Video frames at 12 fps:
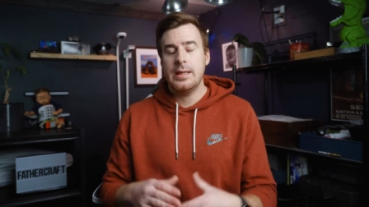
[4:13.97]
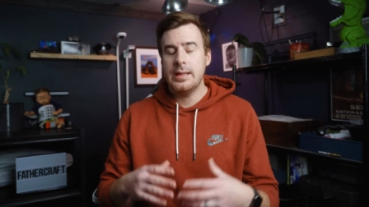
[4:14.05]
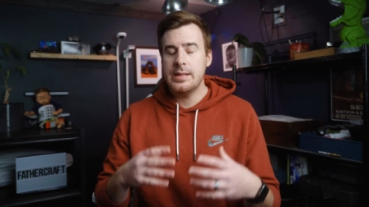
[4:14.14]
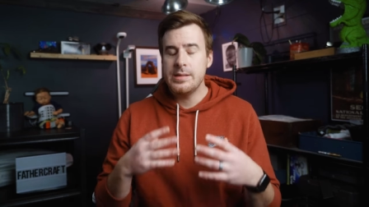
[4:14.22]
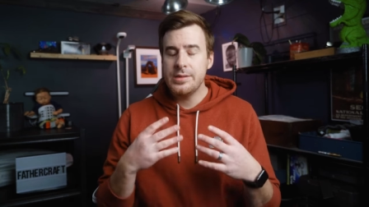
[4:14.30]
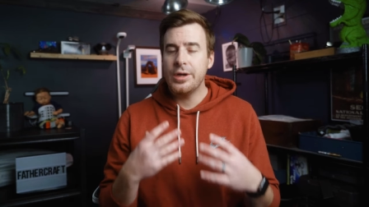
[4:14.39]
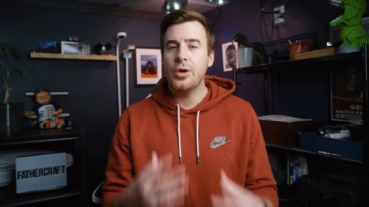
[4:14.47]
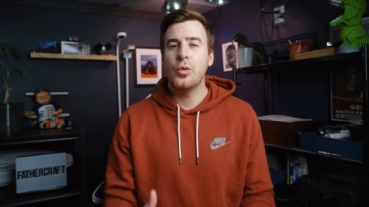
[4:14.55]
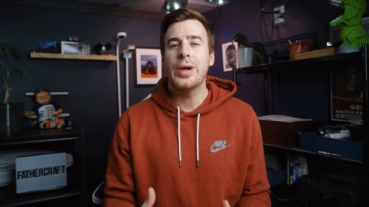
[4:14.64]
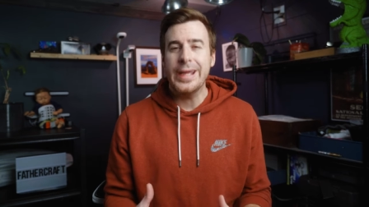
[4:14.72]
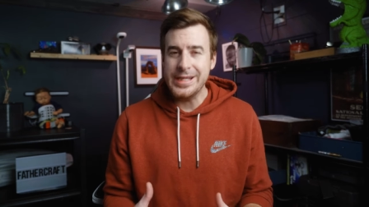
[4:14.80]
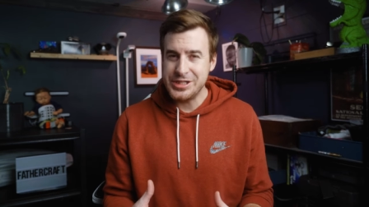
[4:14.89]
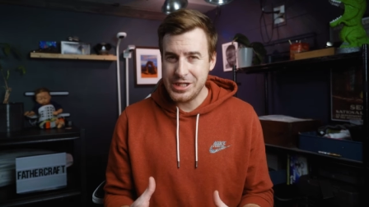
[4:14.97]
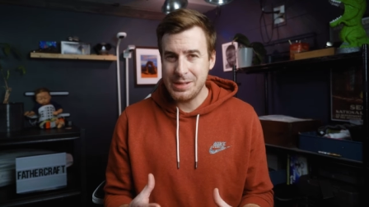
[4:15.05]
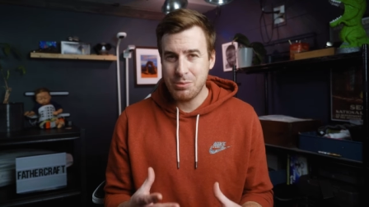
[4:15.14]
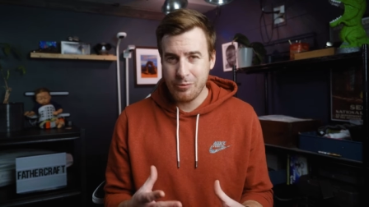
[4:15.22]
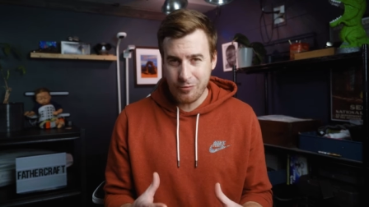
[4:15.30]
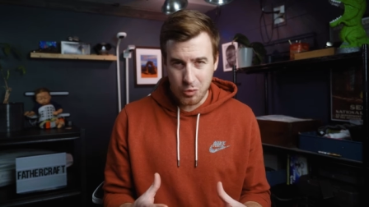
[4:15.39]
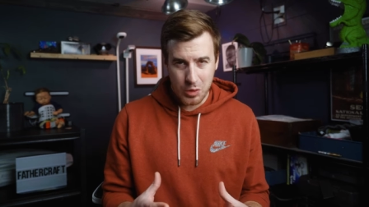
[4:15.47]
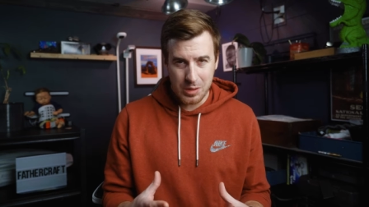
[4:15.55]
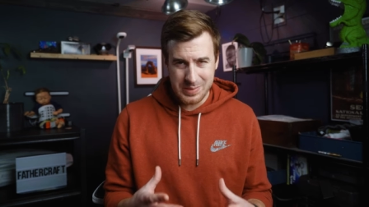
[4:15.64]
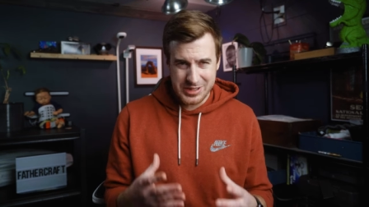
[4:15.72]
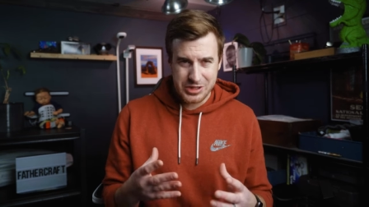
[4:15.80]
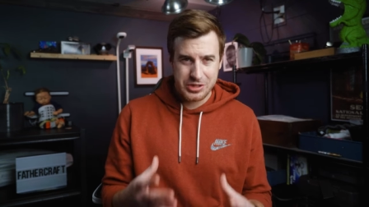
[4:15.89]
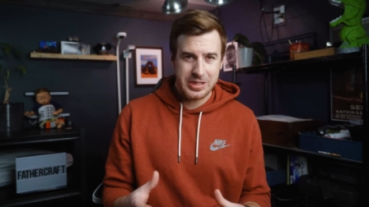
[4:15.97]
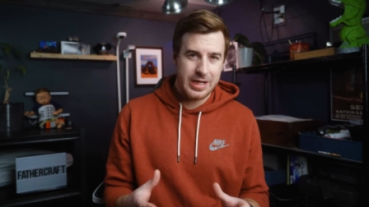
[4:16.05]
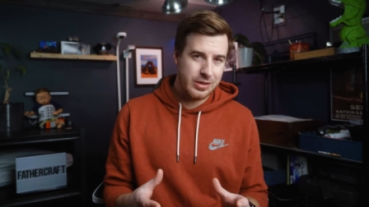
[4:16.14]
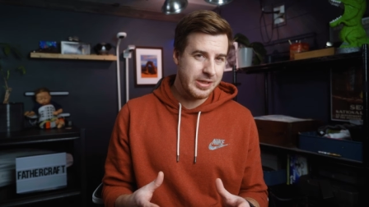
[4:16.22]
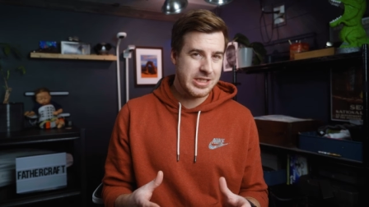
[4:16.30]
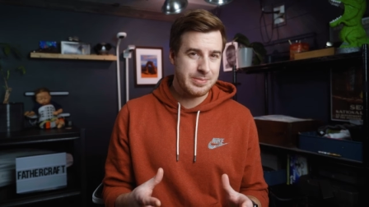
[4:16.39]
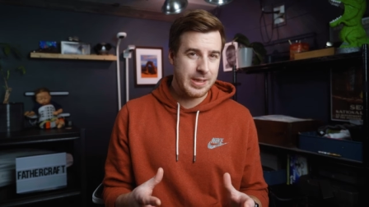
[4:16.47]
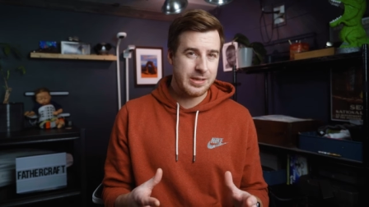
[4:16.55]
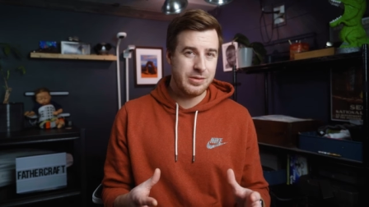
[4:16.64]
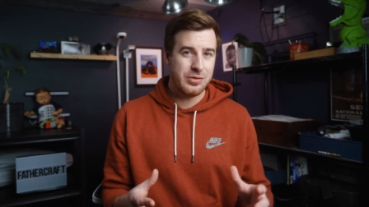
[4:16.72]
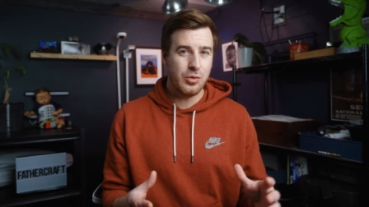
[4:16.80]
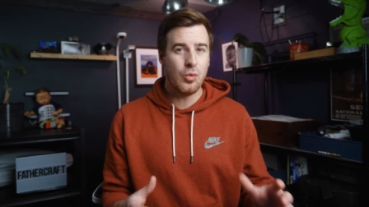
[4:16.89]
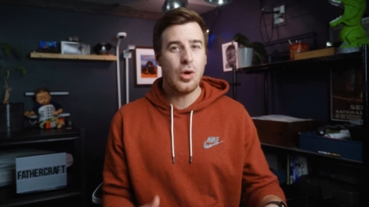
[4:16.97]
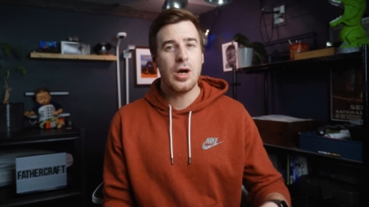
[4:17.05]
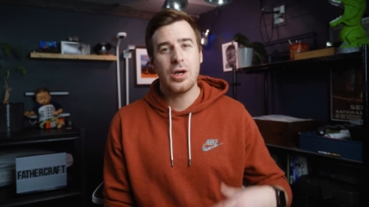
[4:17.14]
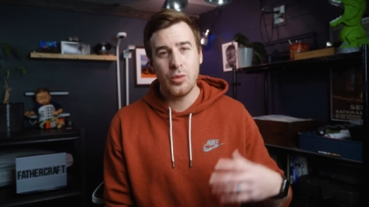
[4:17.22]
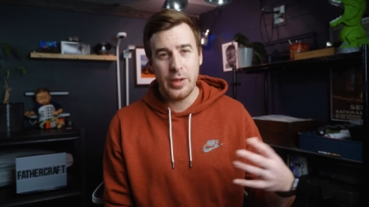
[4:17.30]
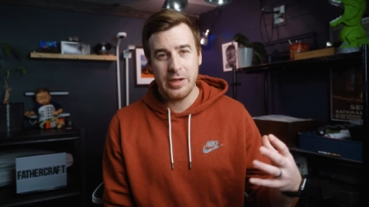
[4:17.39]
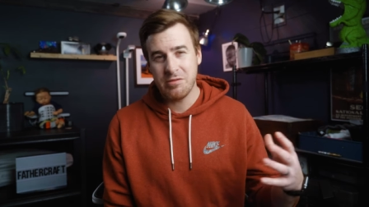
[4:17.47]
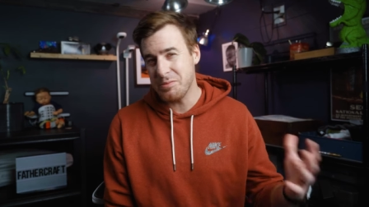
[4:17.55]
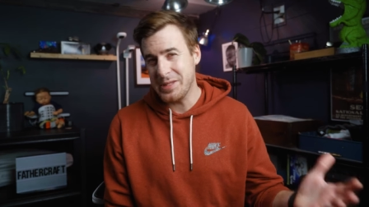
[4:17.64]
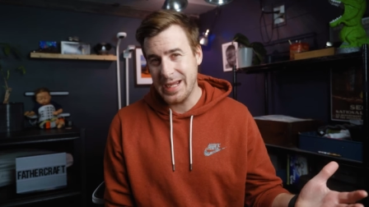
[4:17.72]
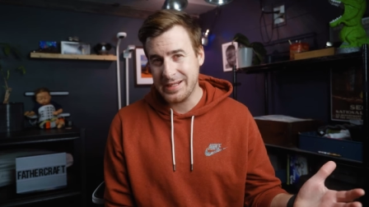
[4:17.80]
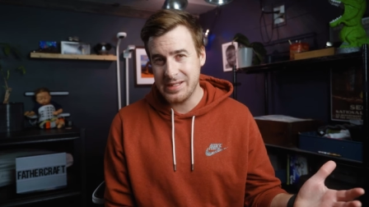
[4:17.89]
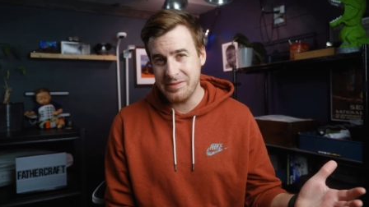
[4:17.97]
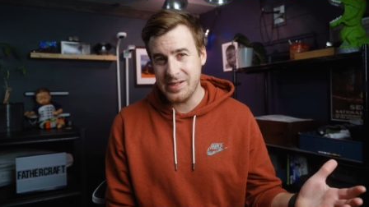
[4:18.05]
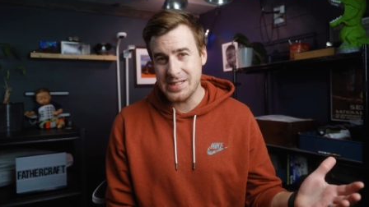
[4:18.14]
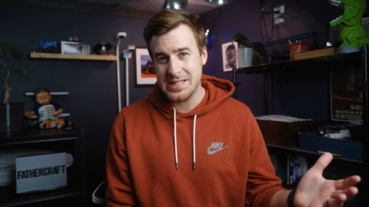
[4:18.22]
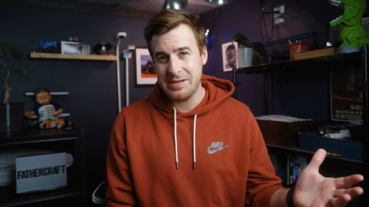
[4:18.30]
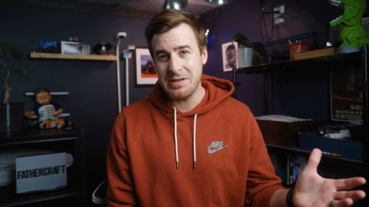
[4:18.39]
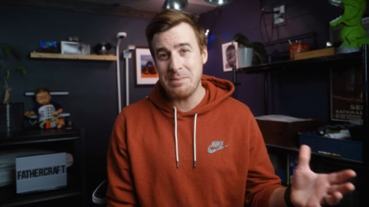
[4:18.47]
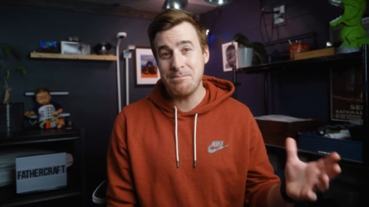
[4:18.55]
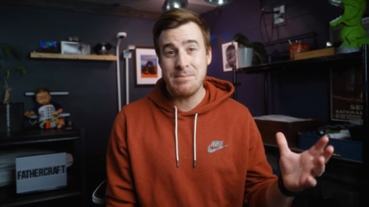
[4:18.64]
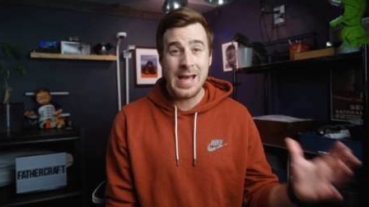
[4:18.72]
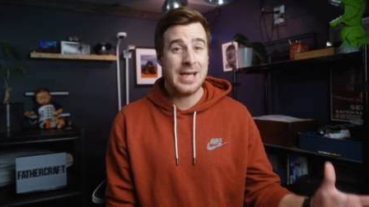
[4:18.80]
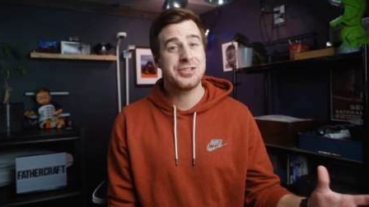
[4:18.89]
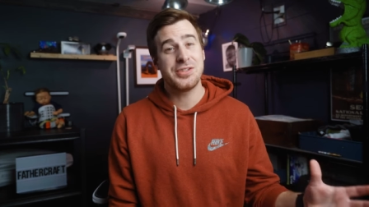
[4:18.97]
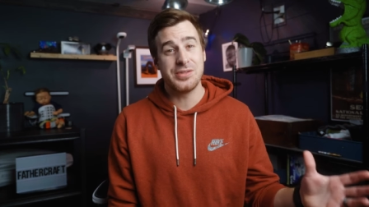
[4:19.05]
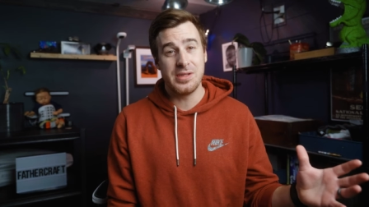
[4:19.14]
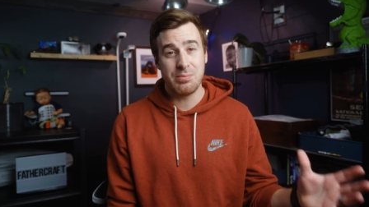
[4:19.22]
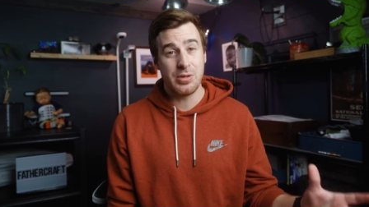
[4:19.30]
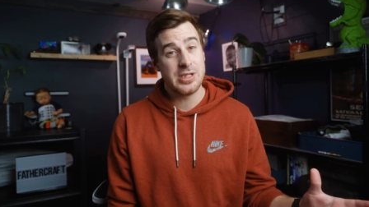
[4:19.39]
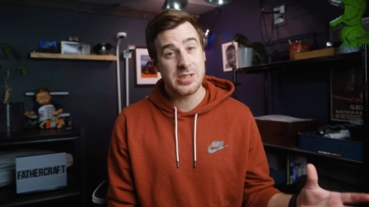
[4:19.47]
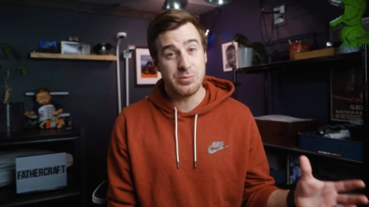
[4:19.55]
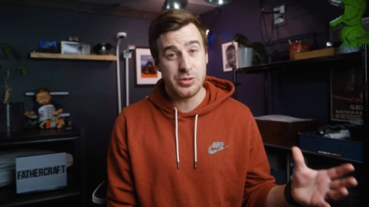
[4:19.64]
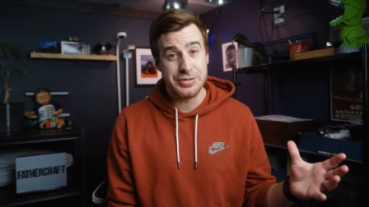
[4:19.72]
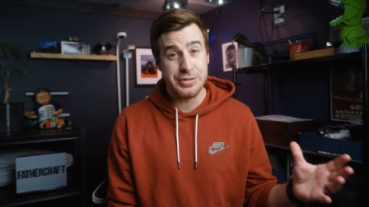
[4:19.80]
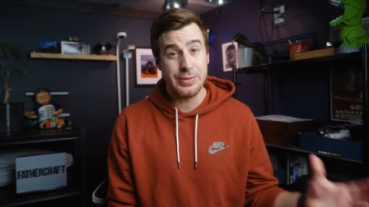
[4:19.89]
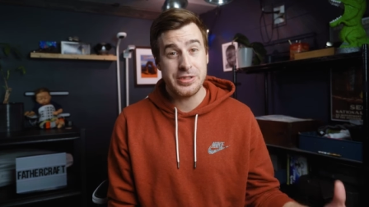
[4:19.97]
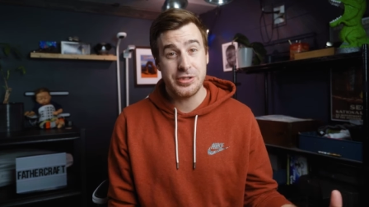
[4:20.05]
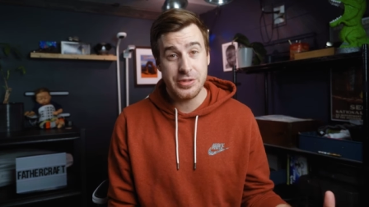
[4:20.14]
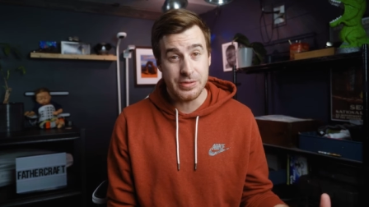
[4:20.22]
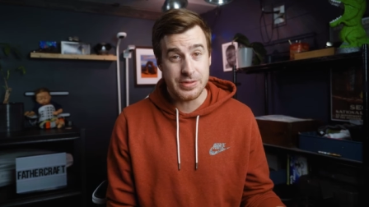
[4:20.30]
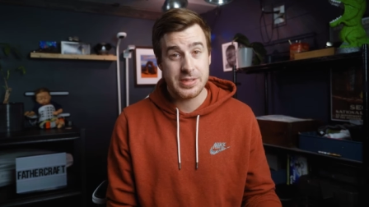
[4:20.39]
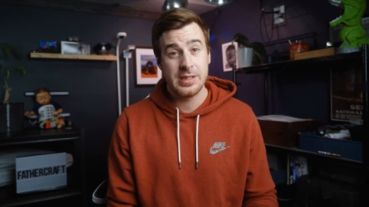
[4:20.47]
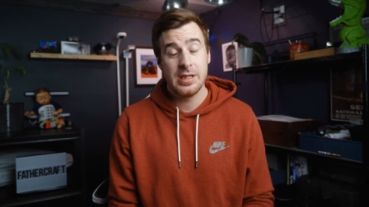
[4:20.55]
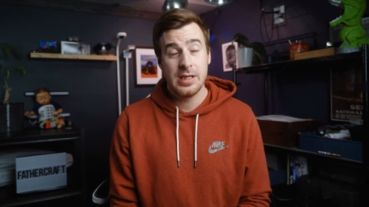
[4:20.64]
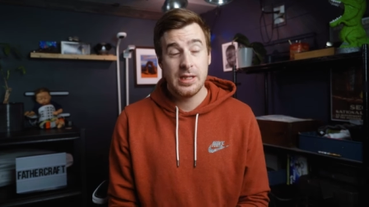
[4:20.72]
In no way, shape, or form is your child expected to walk away from the activities having mastered the principles you introduce.